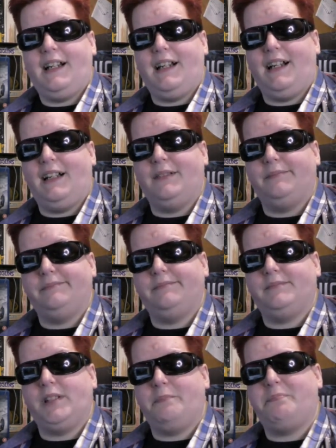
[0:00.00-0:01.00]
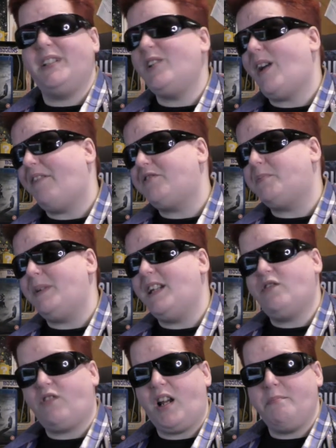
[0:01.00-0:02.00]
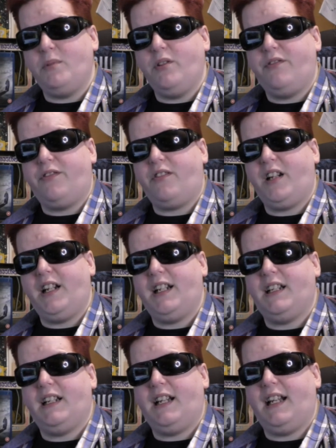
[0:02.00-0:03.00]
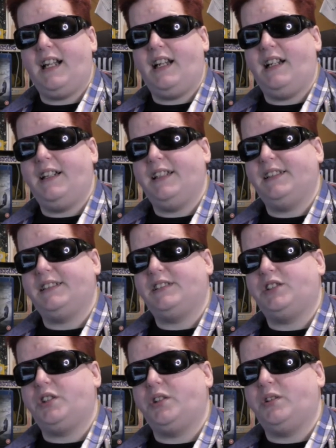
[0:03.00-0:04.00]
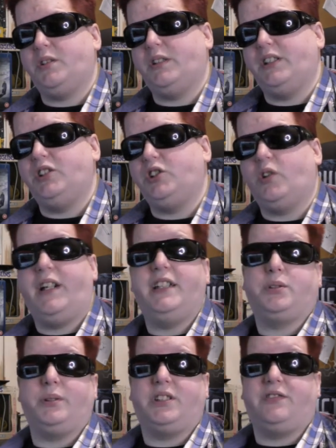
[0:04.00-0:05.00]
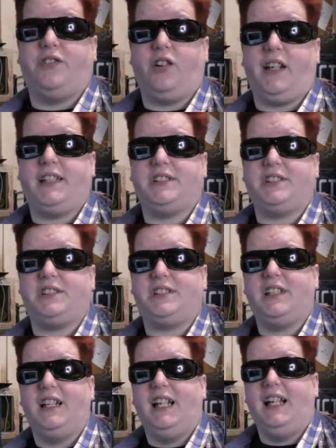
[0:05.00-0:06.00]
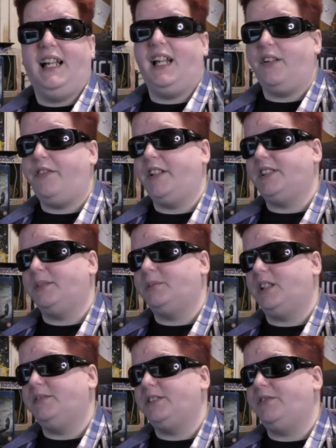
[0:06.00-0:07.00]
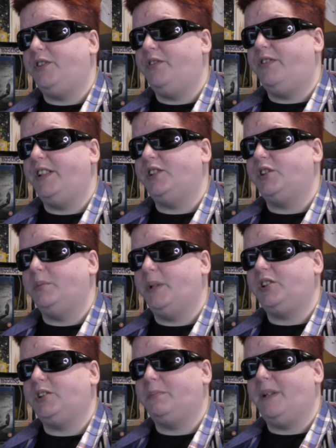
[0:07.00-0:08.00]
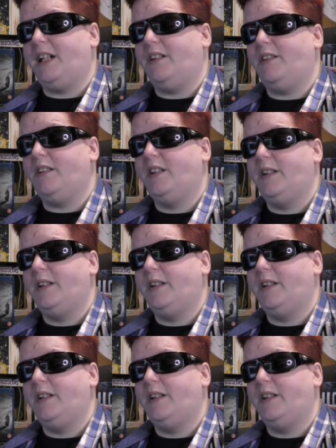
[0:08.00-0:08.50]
but you have to be in the right mood for it to enjoy it to its fullest. And I think sometimes if you think too much about